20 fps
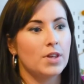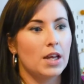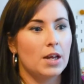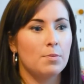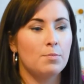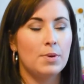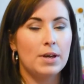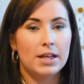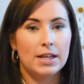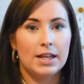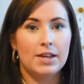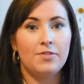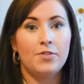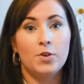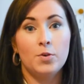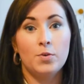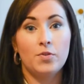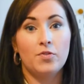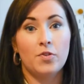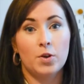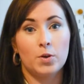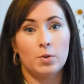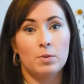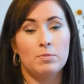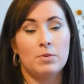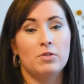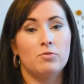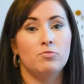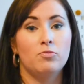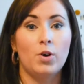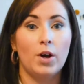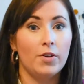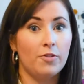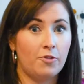if you follow me right